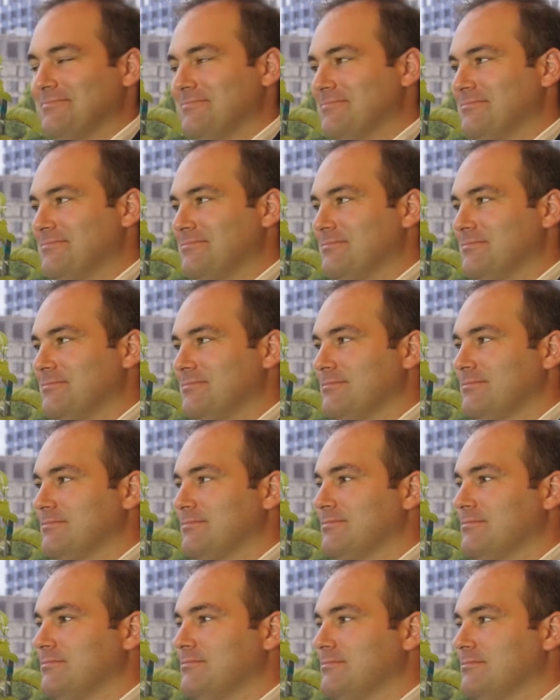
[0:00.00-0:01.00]

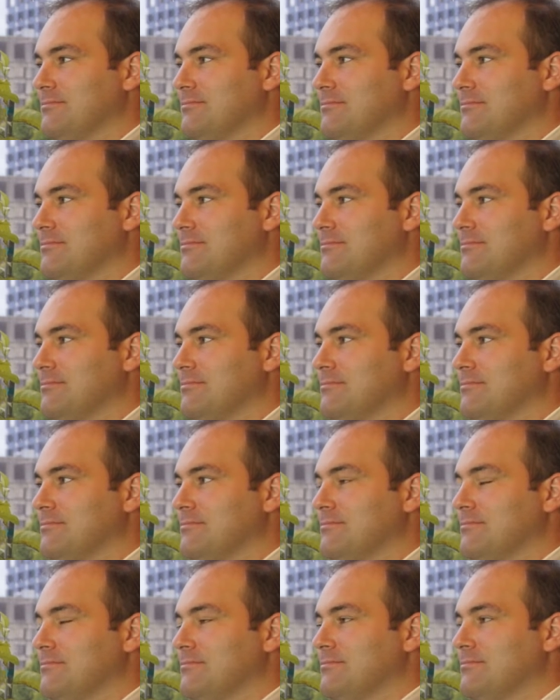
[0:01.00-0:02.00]

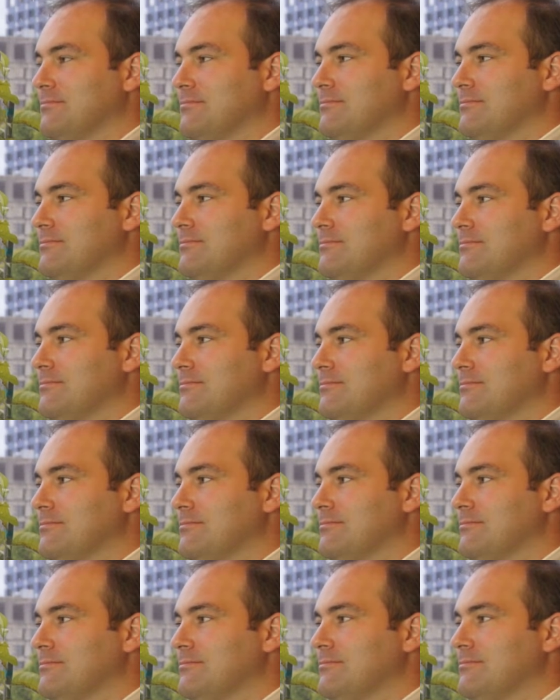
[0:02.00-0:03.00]

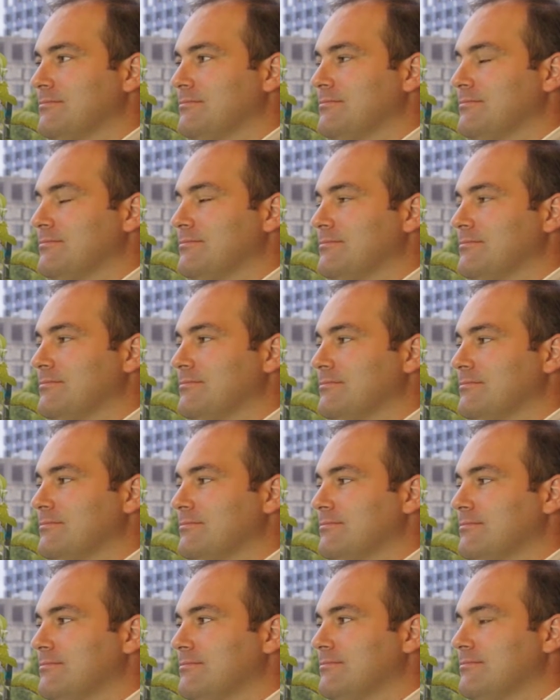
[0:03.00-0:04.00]

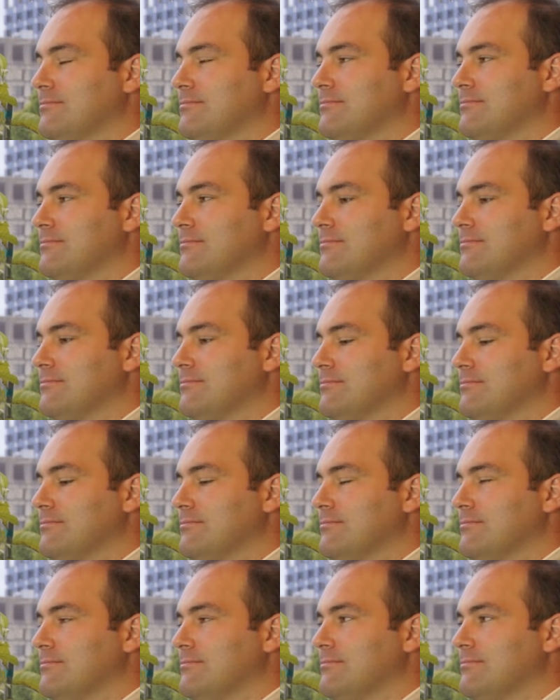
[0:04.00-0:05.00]

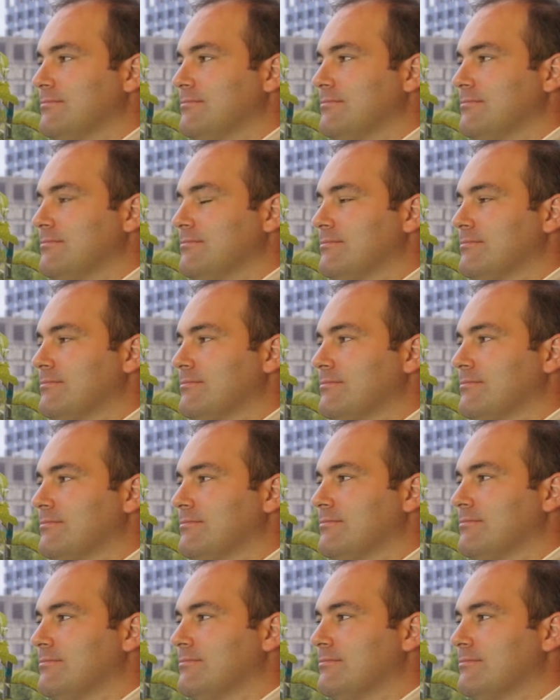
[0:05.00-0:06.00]

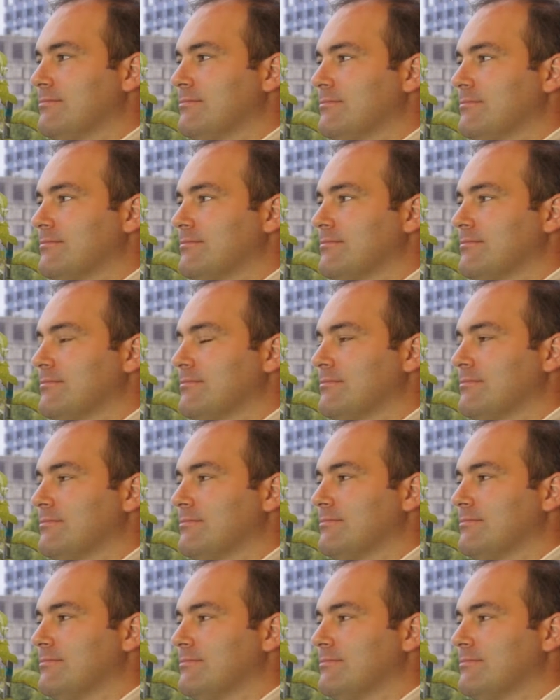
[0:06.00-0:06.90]
(not speaking)